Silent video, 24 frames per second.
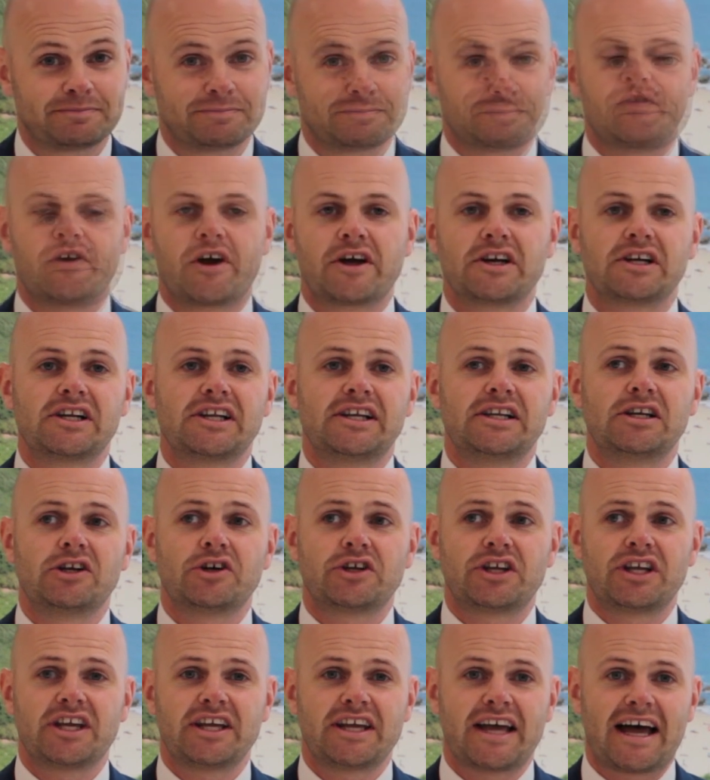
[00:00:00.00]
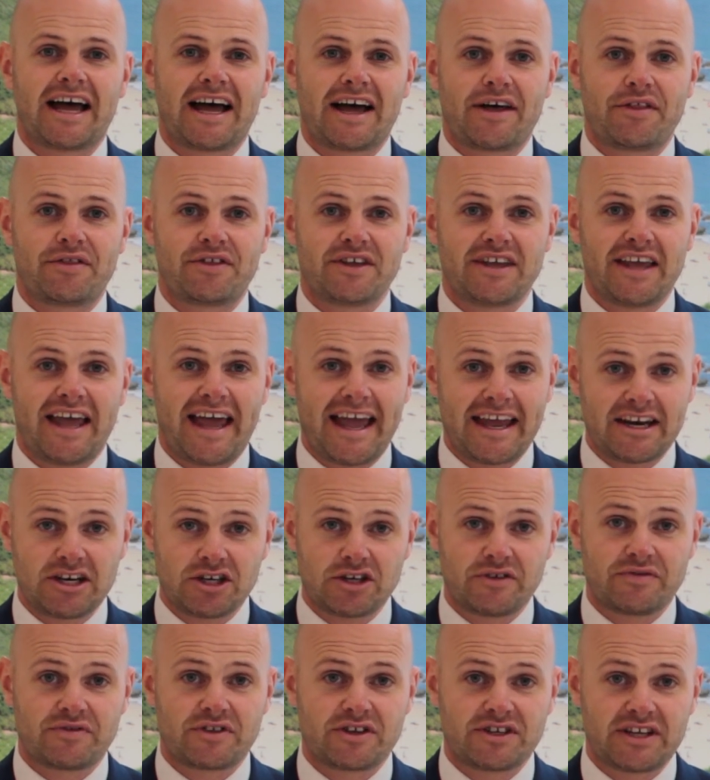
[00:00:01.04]
Finally, looking at the
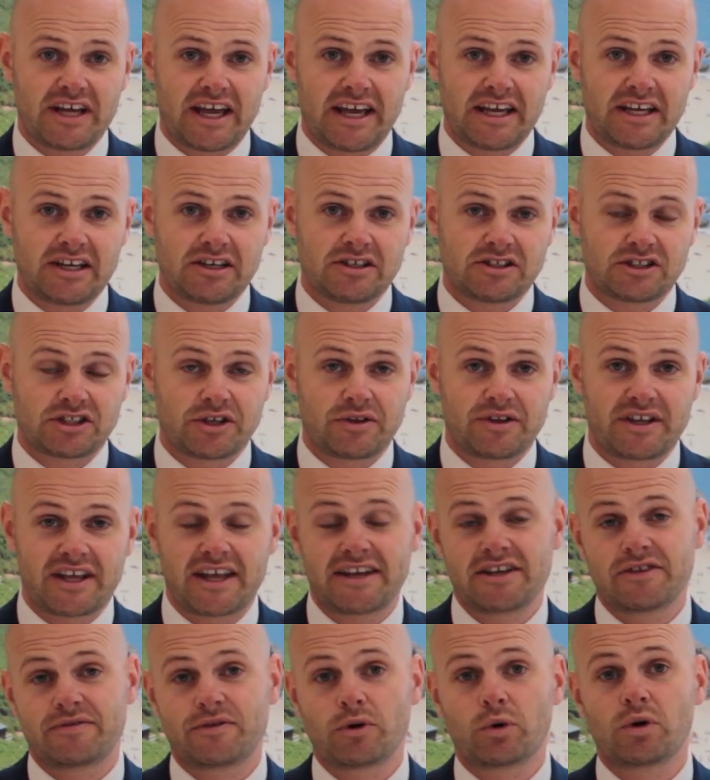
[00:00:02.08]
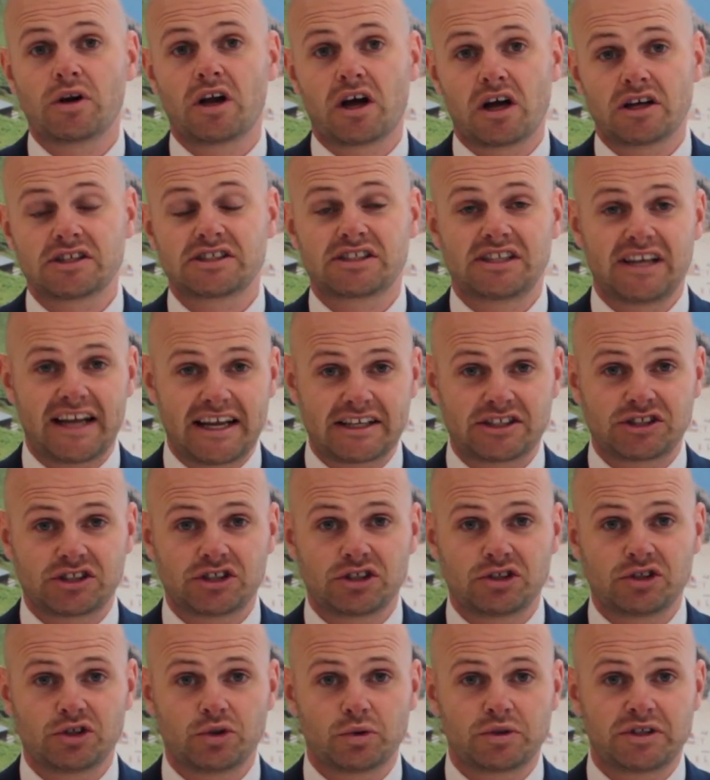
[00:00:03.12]
end of the day, so at the end of your last
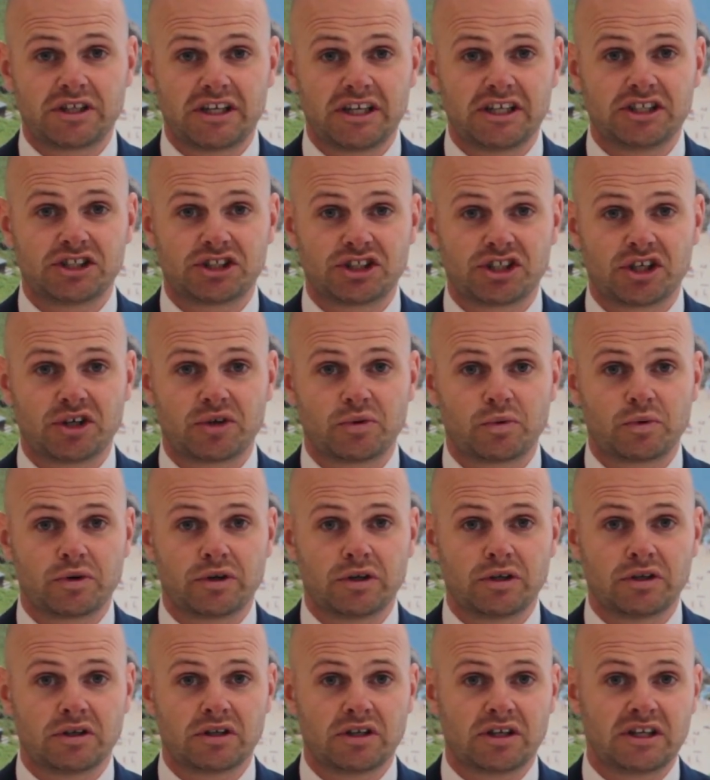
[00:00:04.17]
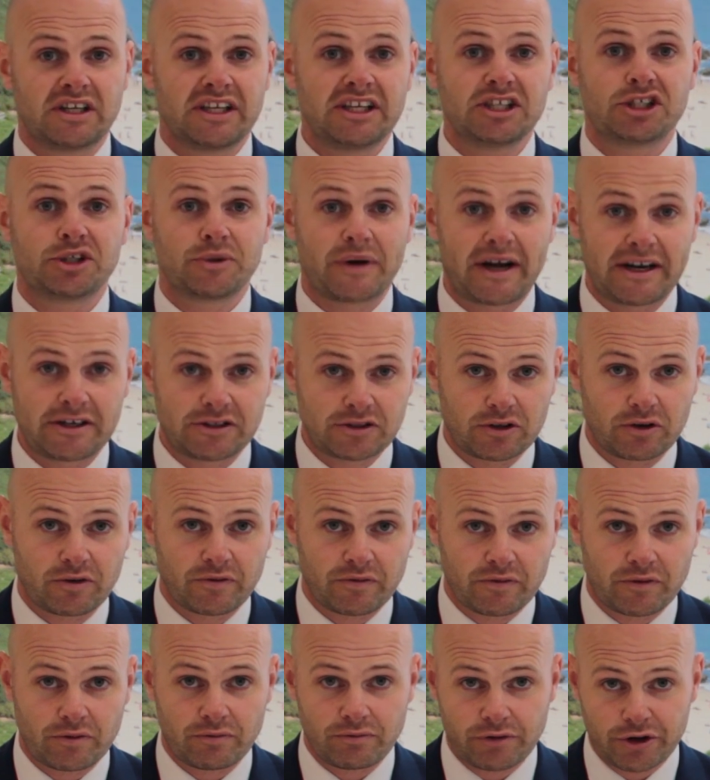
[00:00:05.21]
lesson, your teacher will lead you out
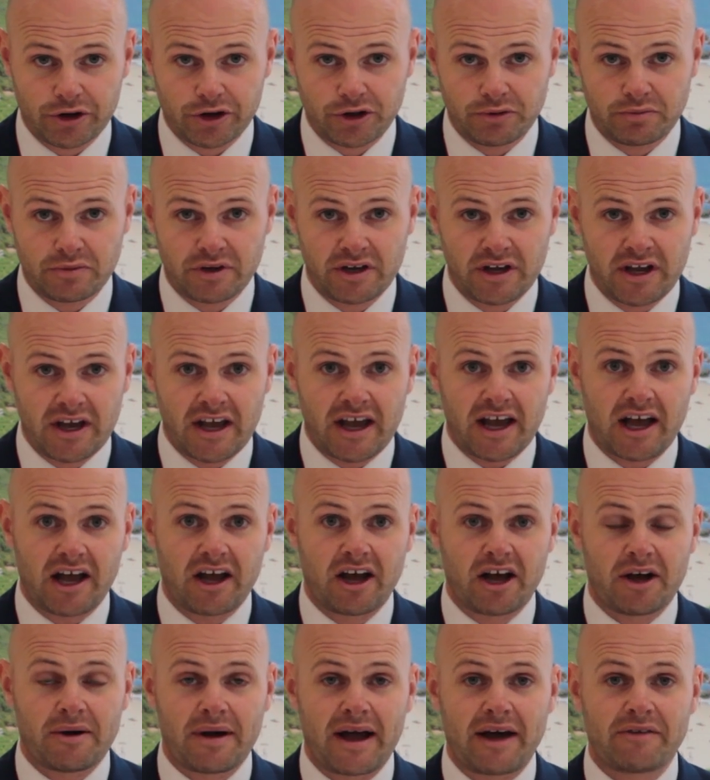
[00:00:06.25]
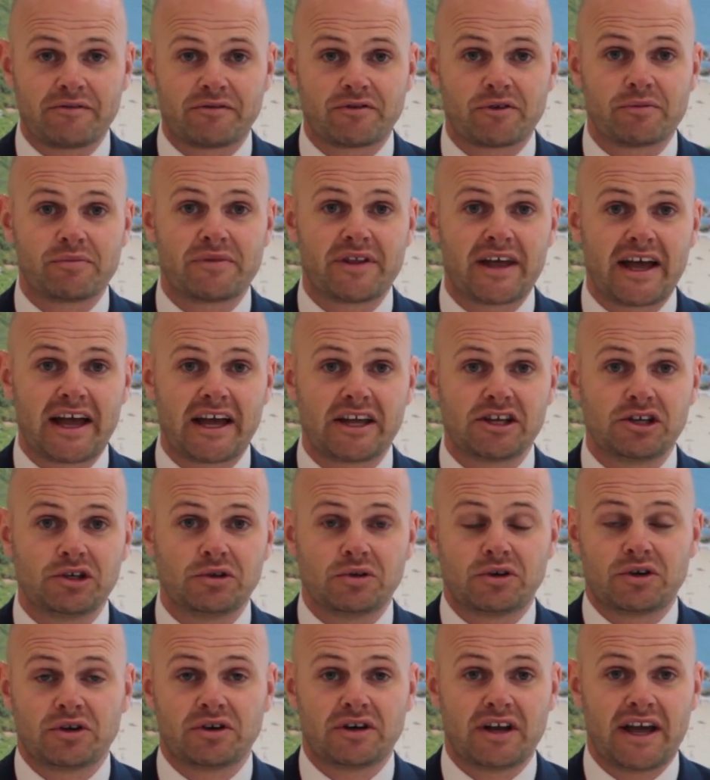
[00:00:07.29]
of the room, and from there
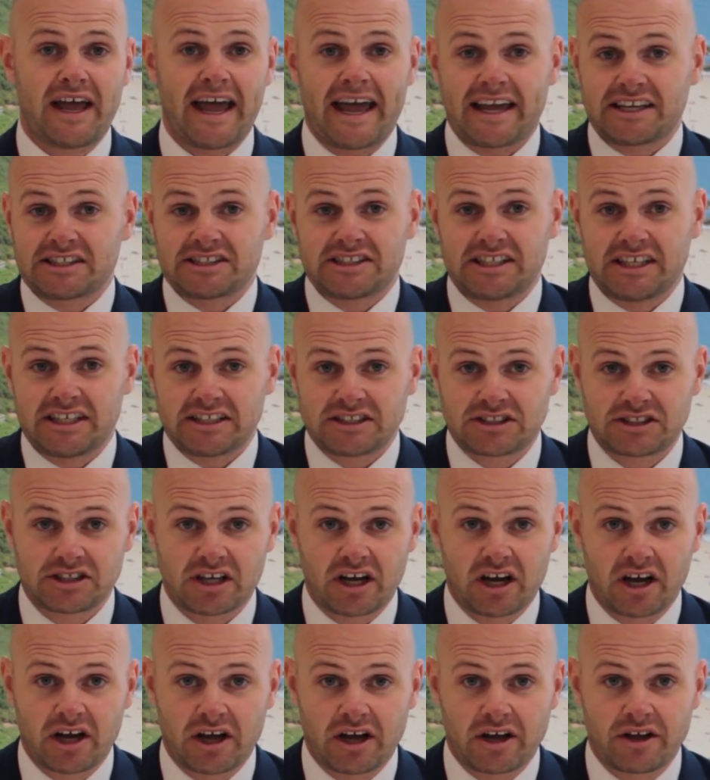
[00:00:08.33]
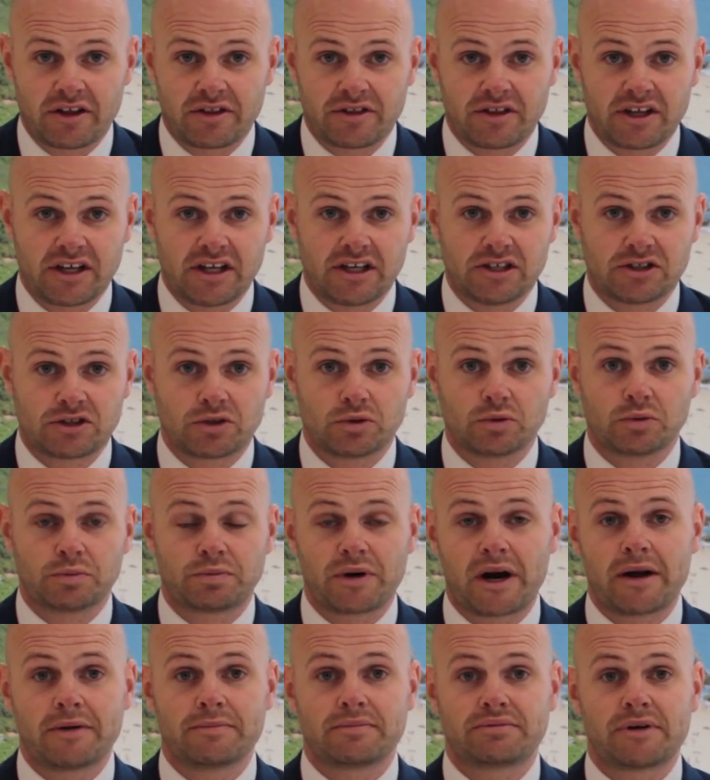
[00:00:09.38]
you can exit the school
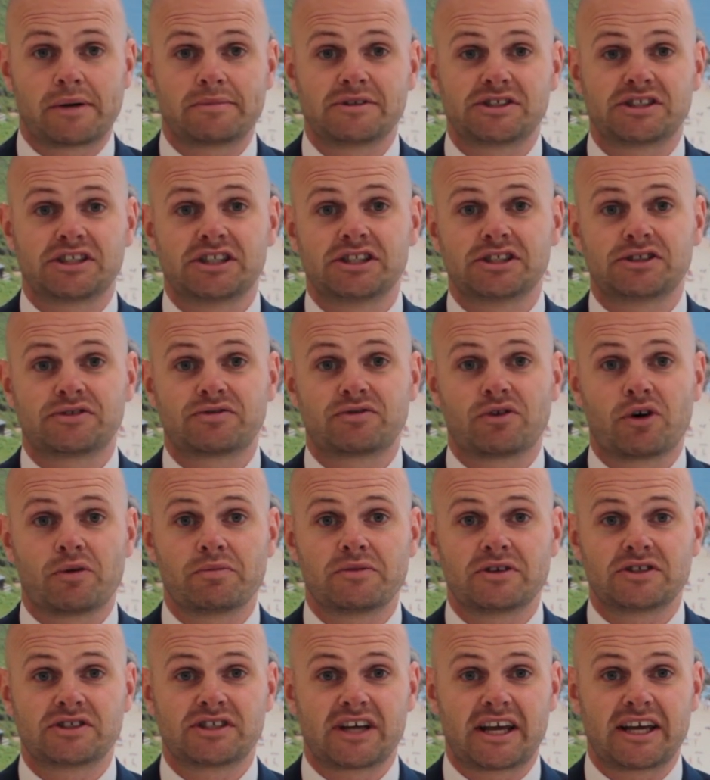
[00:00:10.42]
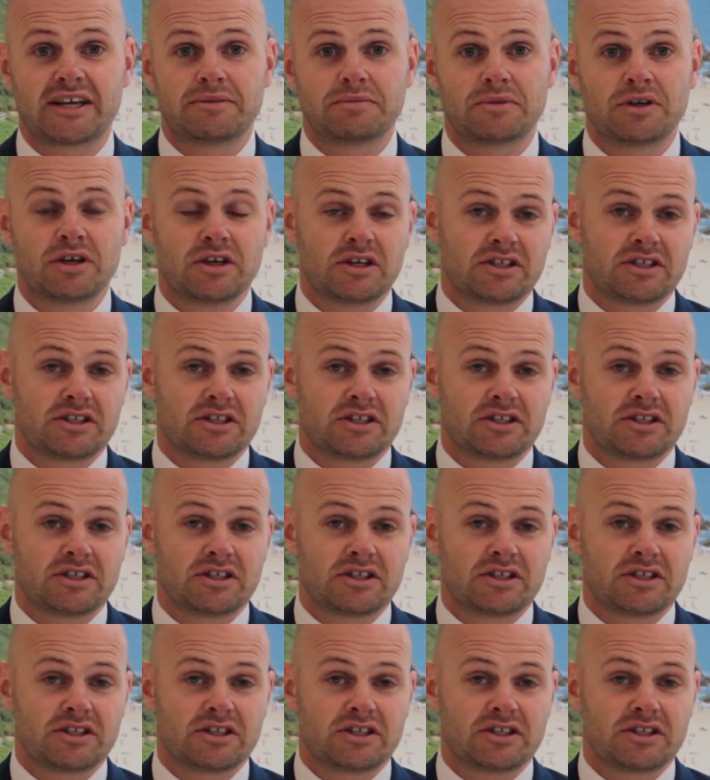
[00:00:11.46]
premises from the same